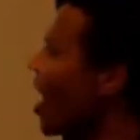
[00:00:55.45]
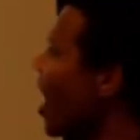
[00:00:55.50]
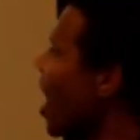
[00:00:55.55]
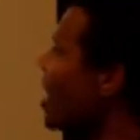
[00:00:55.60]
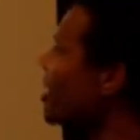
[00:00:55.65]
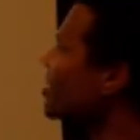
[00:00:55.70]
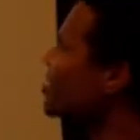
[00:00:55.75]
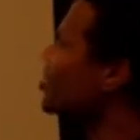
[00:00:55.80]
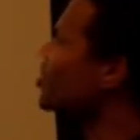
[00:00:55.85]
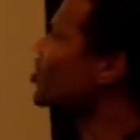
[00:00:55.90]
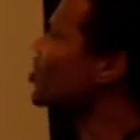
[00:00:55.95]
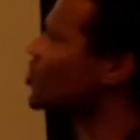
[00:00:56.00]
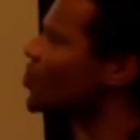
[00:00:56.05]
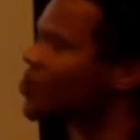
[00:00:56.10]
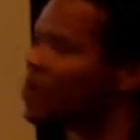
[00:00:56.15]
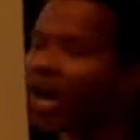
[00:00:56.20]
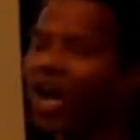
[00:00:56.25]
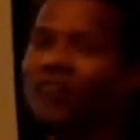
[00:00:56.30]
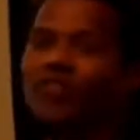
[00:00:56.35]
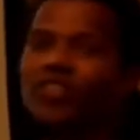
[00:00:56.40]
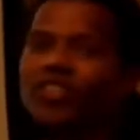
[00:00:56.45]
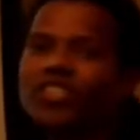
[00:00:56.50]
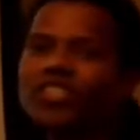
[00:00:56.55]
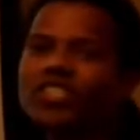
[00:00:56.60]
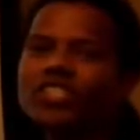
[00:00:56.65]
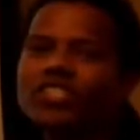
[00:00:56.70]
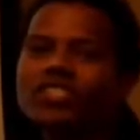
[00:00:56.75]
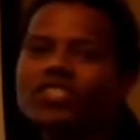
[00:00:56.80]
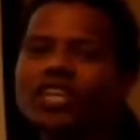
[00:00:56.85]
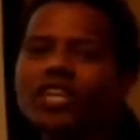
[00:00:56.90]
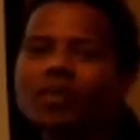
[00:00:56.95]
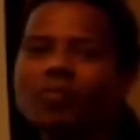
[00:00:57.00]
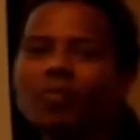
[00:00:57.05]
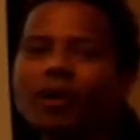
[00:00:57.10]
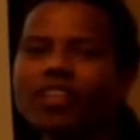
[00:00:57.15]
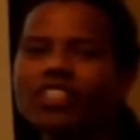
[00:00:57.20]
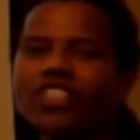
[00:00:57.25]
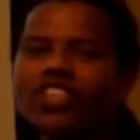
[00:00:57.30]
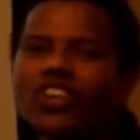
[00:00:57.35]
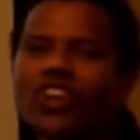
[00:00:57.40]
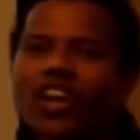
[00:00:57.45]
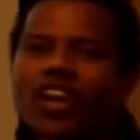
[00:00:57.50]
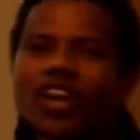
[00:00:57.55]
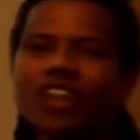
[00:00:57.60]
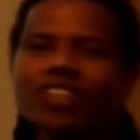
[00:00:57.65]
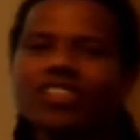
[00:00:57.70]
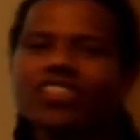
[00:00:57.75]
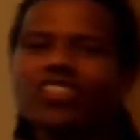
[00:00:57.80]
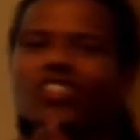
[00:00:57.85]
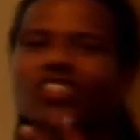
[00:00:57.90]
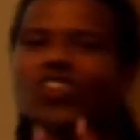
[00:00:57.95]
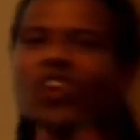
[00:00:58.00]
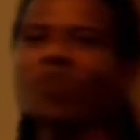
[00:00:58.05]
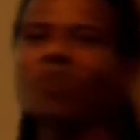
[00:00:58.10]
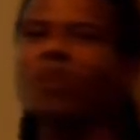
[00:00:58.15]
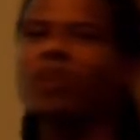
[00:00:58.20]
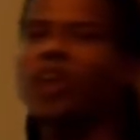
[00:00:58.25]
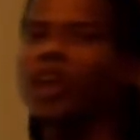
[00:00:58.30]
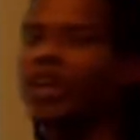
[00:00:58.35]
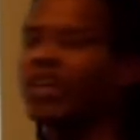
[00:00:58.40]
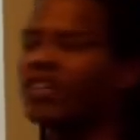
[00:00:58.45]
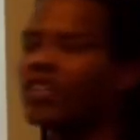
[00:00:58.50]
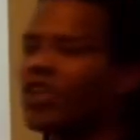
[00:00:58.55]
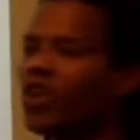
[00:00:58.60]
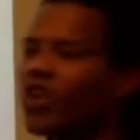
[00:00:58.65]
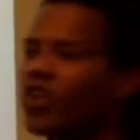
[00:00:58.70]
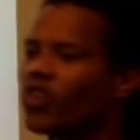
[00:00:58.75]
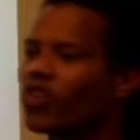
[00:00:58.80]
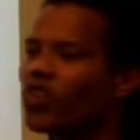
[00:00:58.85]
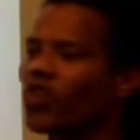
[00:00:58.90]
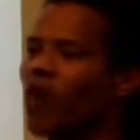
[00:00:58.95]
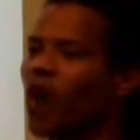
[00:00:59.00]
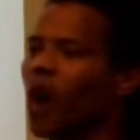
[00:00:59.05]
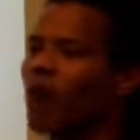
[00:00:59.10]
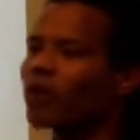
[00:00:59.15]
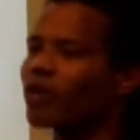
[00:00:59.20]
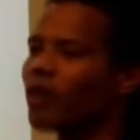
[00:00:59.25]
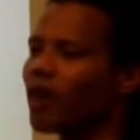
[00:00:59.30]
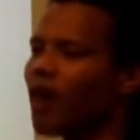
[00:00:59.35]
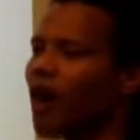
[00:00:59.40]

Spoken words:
And it's through cavities that bacteria can disseminate throughout the